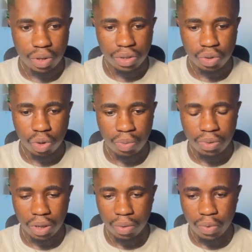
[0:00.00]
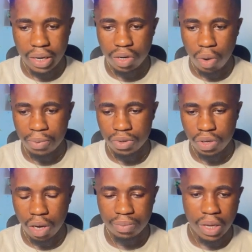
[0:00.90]
going to open up. When it opens
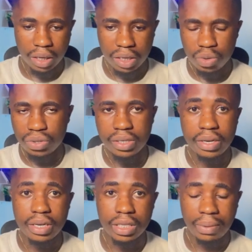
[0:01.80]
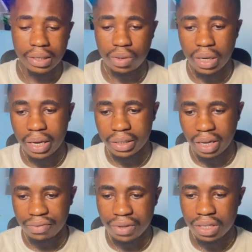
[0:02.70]
up, you're going to see this particular
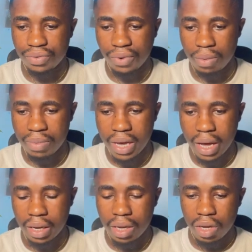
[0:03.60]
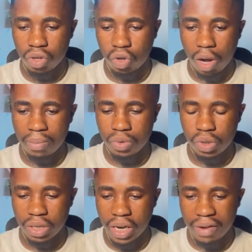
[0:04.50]
interface. From here, come
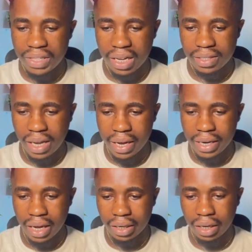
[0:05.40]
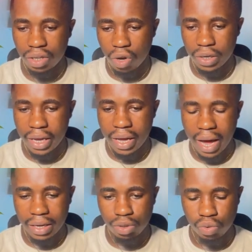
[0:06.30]
to the left hand side and click on
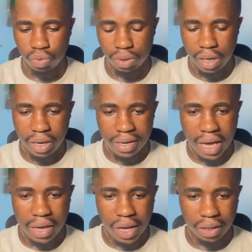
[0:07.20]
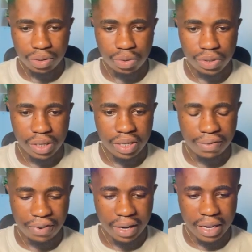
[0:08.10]
AI tools. Here you're going to see
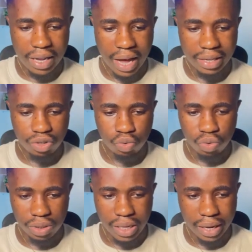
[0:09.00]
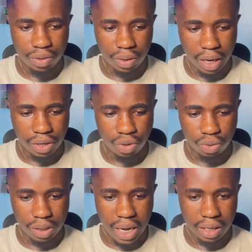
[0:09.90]
different AI tools that you can
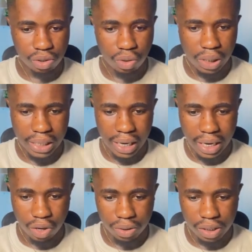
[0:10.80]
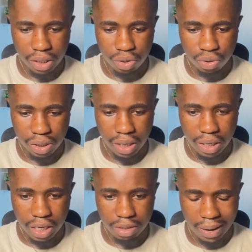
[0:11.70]
use. Now scroll down until you see
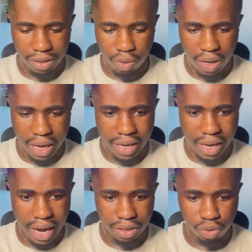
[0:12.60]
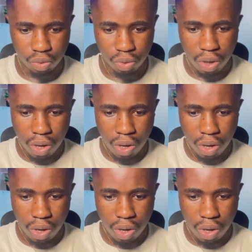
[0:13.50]
this particular AI tool